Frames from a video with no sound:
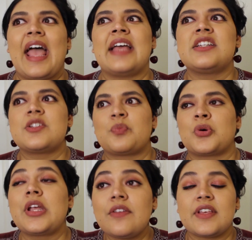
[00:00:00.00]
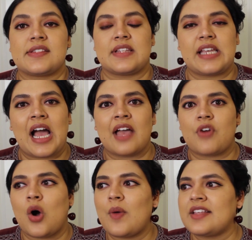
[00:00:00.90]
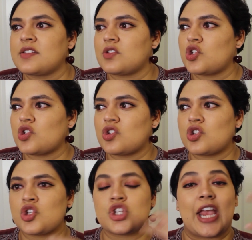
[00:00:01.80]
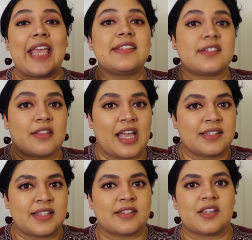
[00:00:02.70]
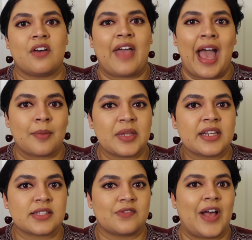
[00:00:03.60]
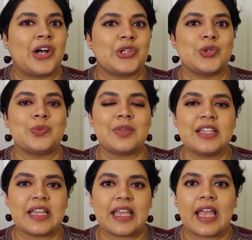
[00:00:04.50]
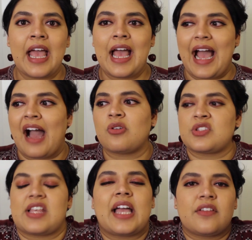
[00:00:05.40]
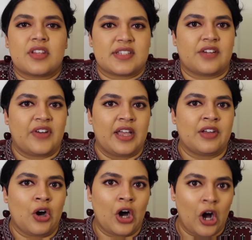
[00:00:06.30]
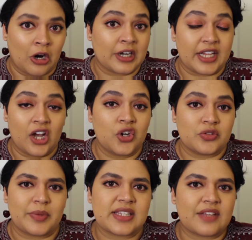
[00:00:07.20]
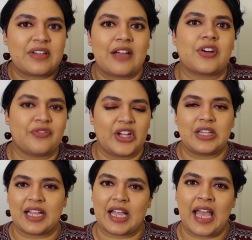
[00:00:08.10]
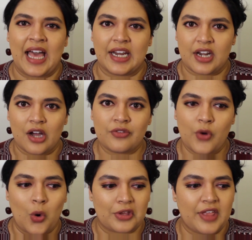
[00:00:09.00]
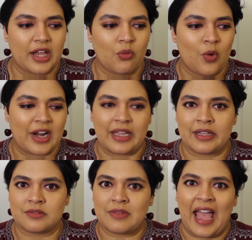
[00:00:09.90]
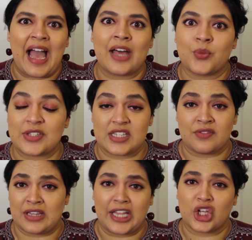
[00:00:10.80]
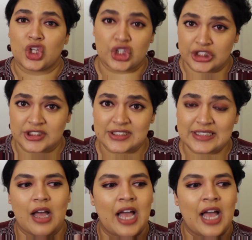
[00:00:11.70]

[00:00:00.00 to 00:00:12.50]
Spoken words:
And previously, I have always chased that sense of happiness, value, meaning outside of the stuff I already own because I've never felt like I had enough or that what I had was even like good.